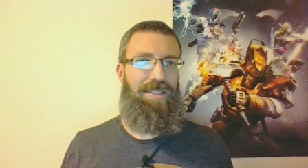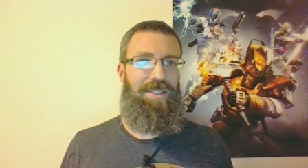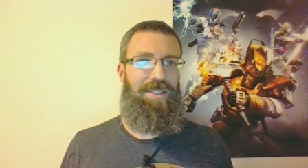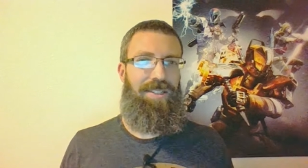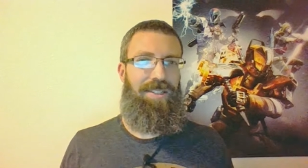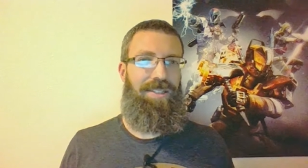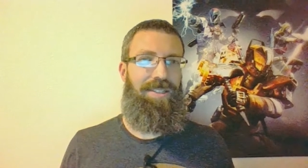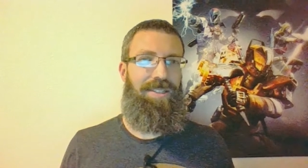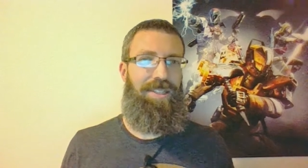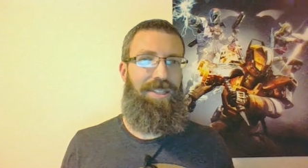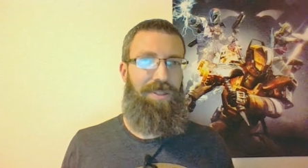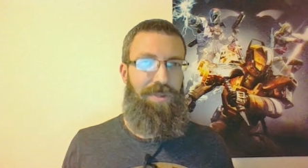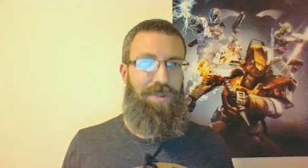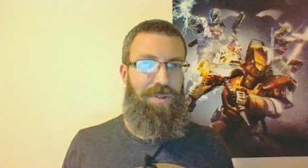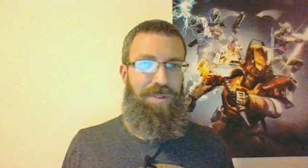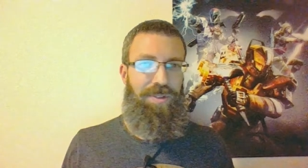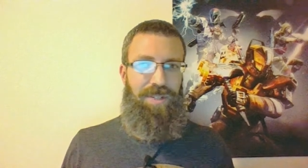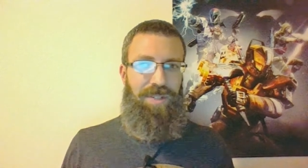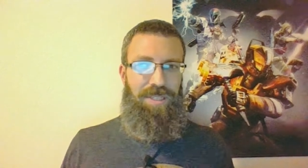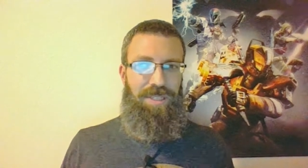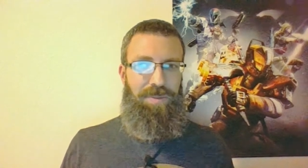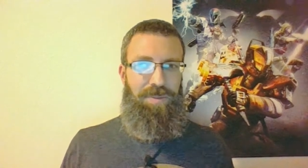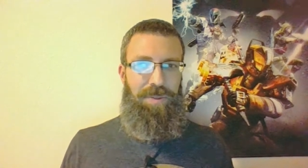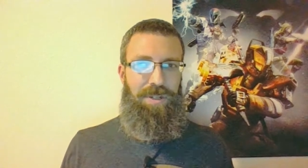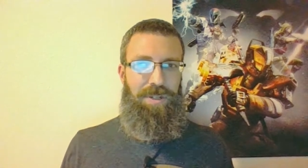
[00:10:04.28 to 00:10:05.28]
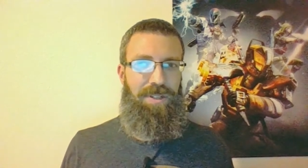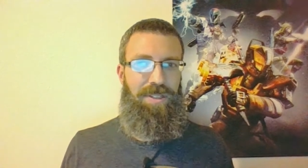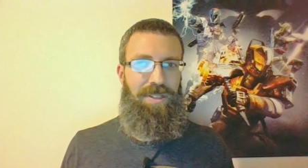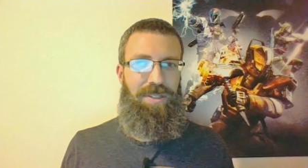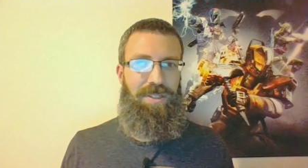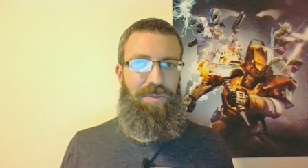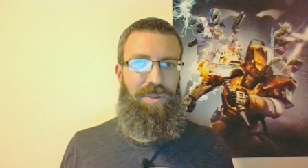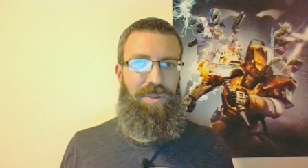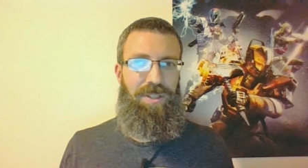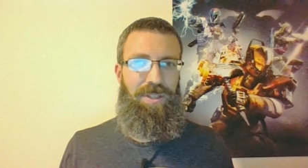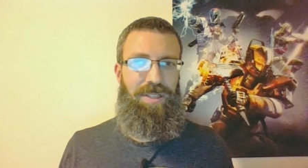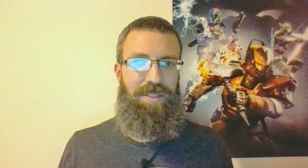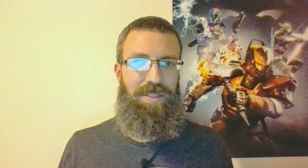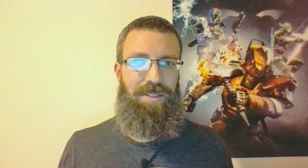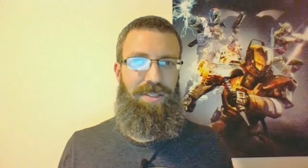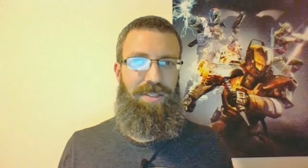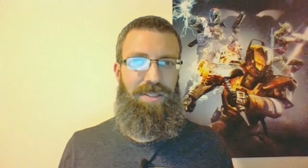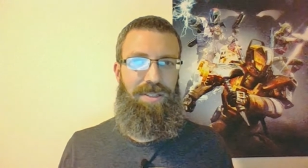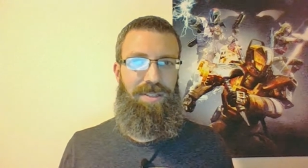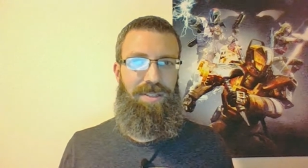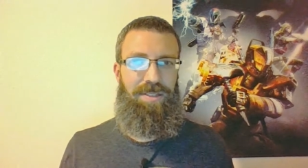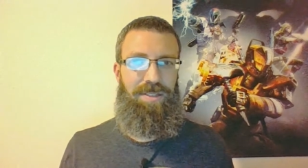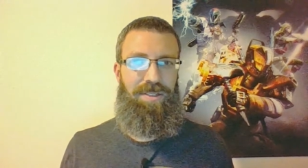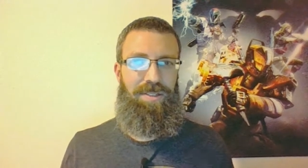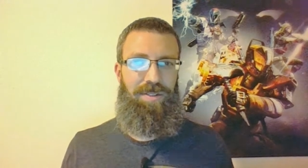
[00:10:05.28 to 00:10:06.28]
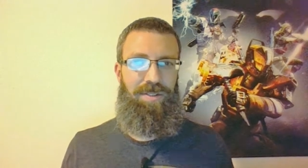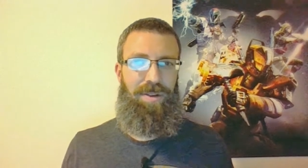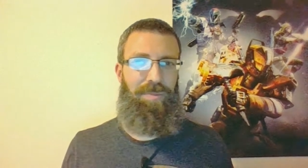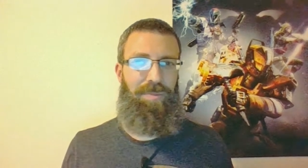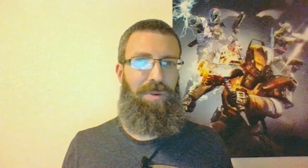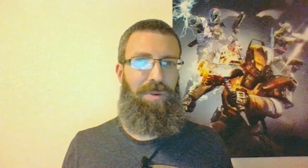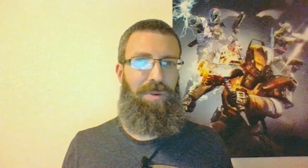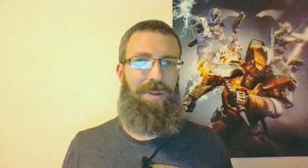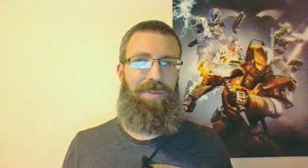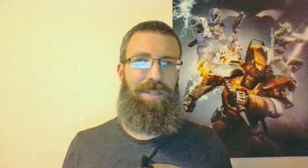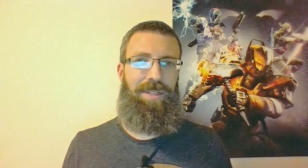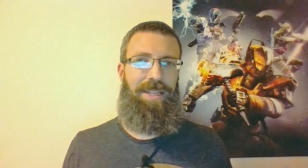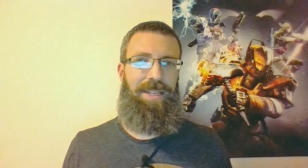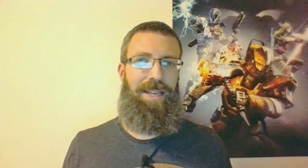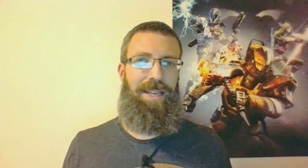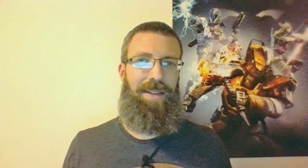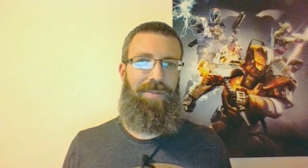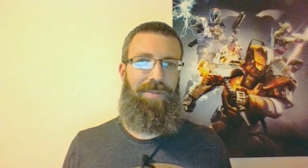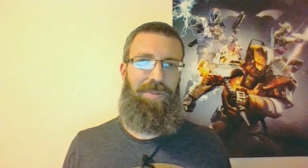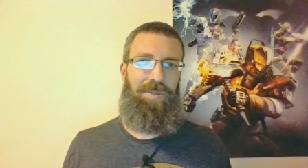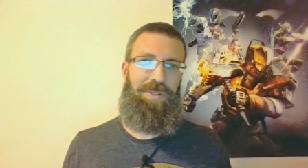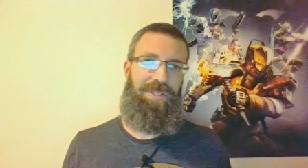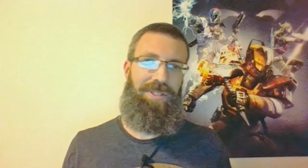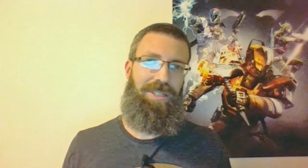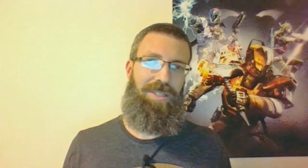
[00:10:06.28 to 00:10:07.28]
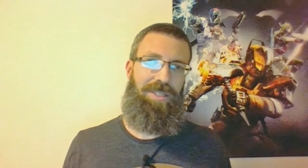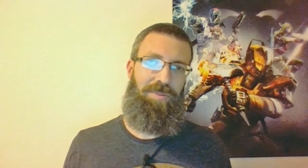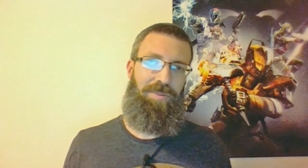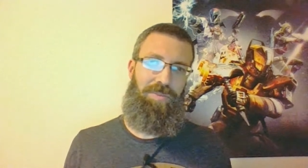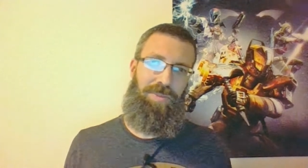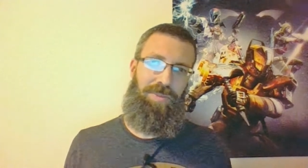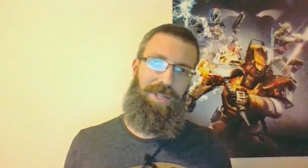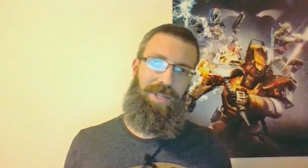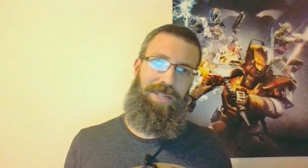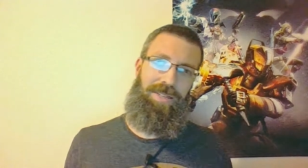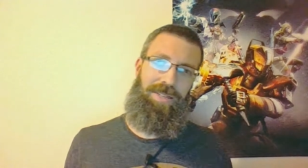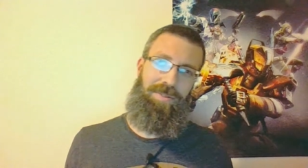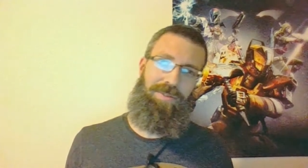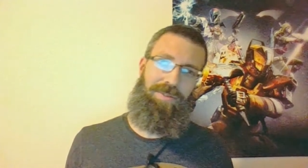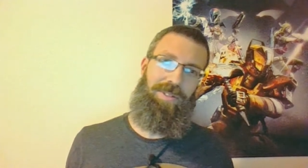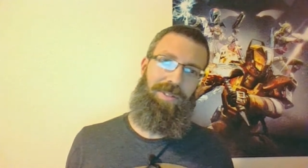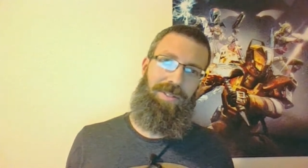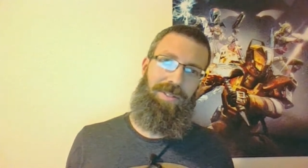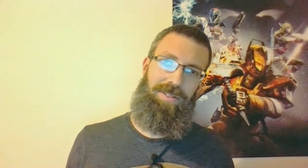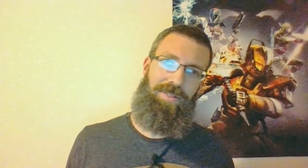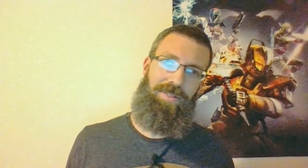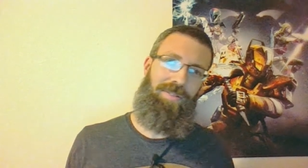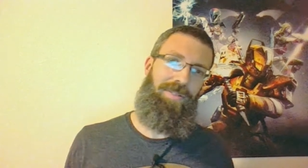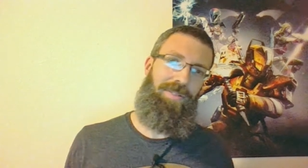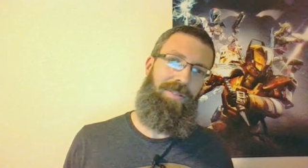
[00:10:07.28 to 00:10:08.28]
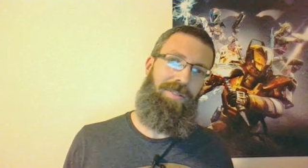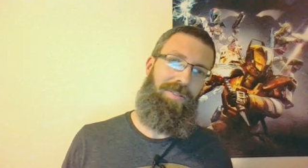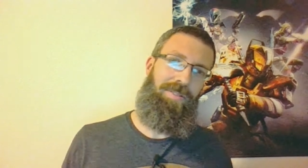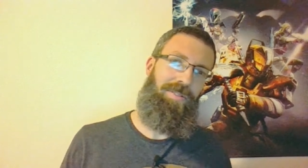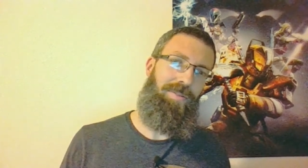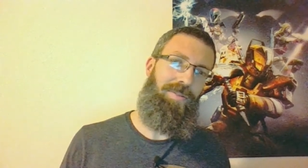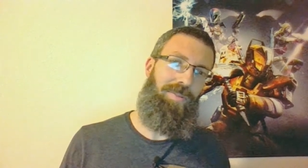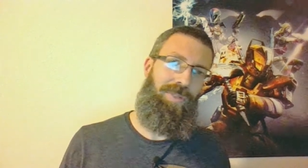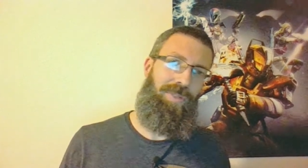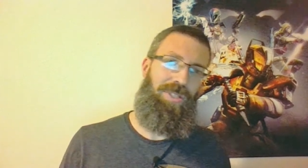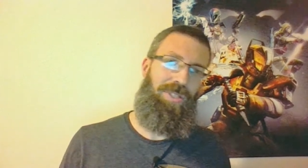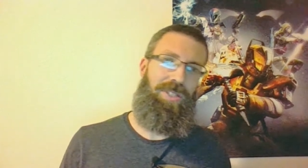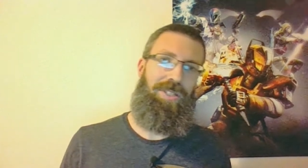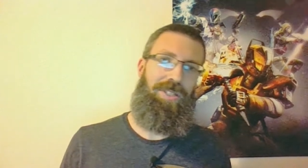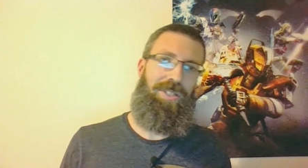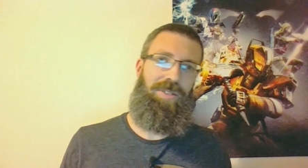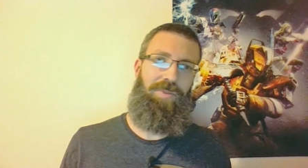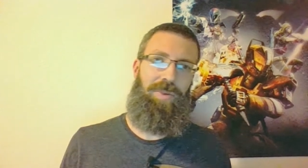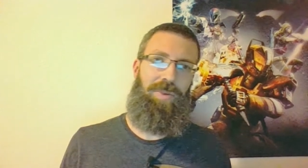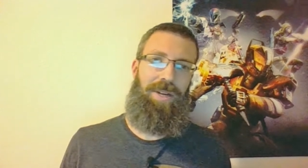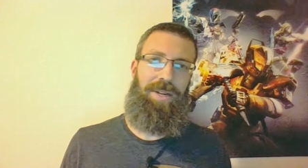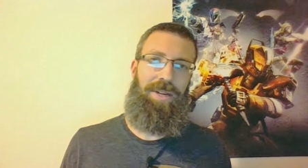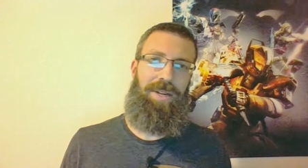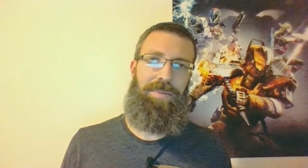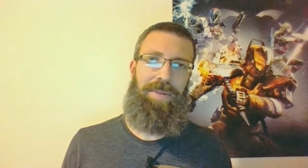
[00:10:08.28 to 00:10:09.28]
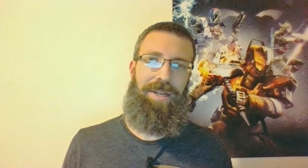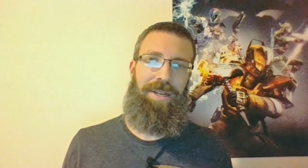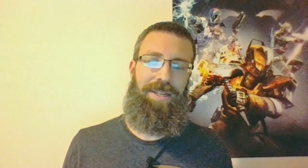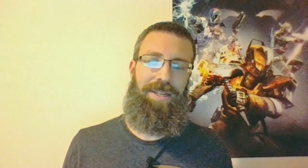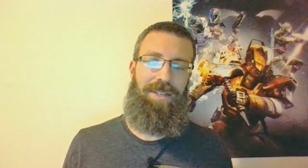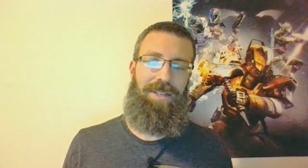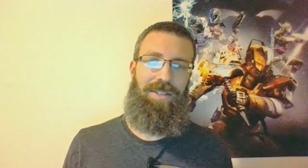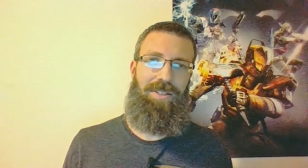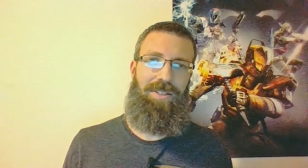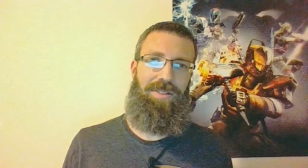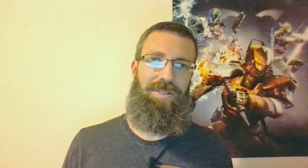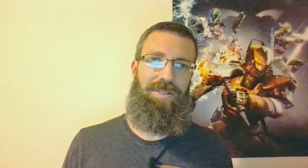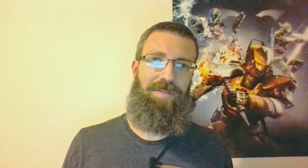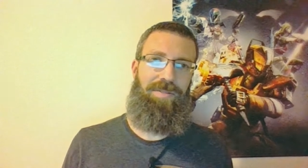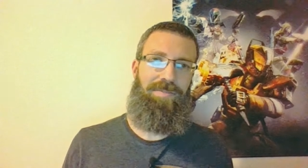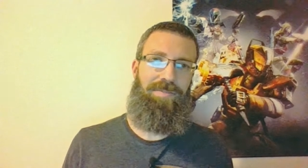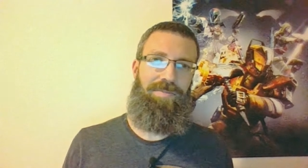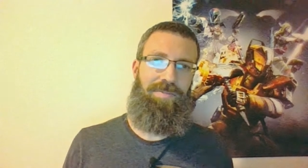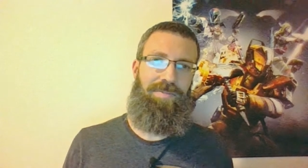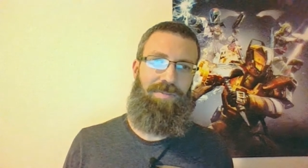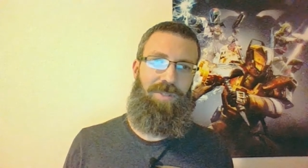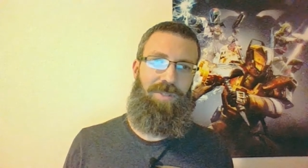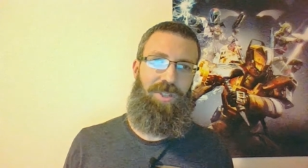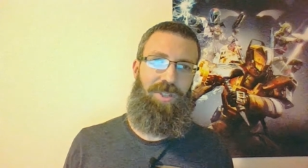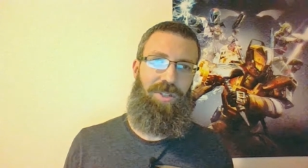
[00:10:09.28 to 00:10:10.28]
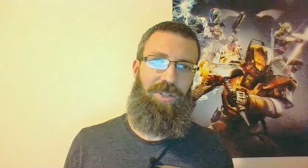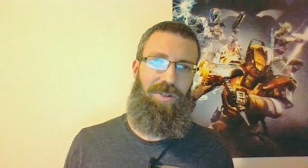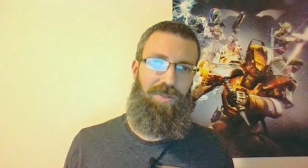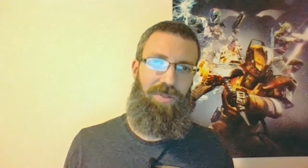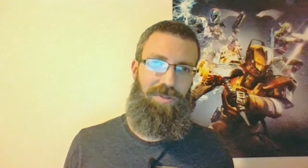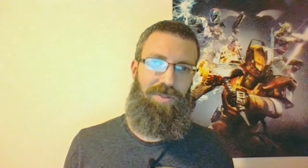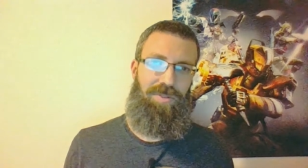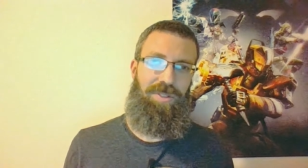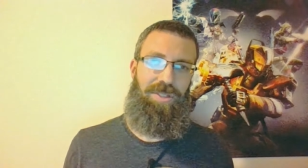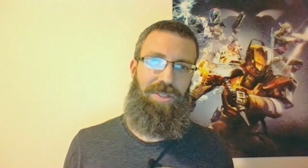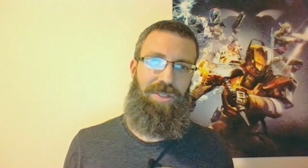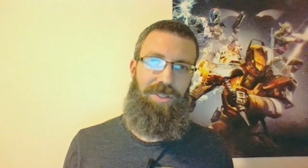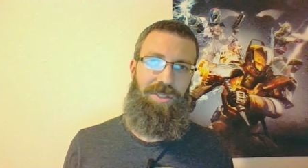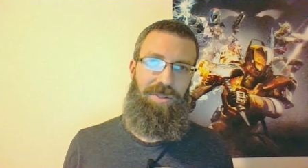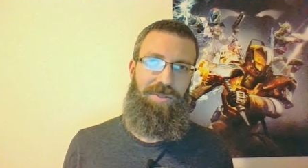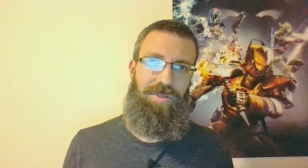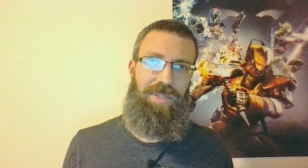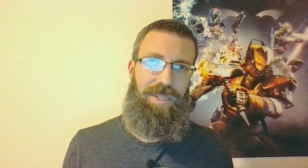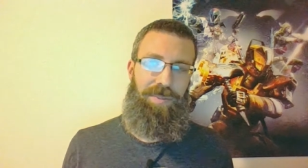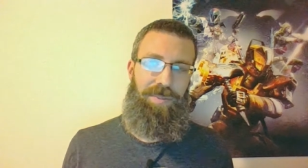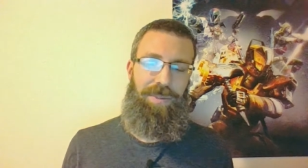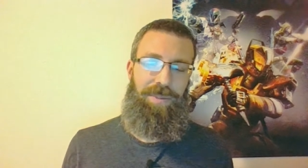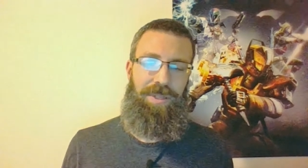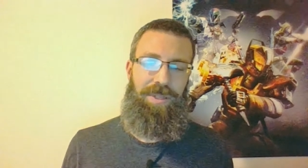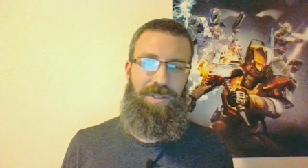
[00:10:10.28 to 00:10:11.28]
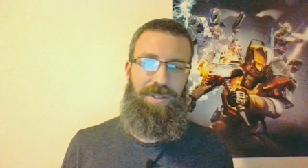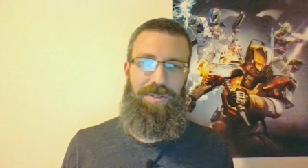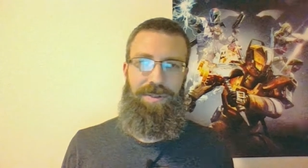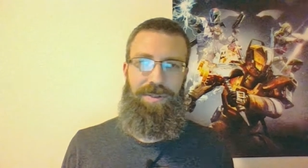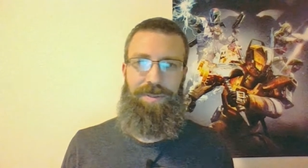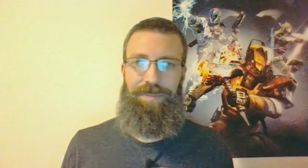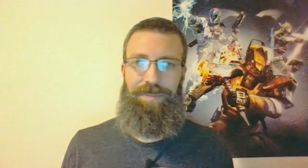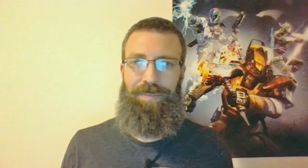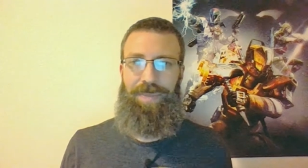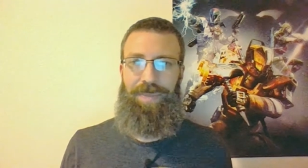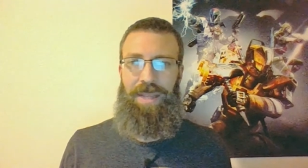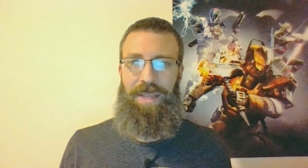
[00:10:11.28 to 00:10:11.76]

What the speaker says: to zero experience with this, so I probably can't really explain it well, which is why I'm not going to go too deep into it.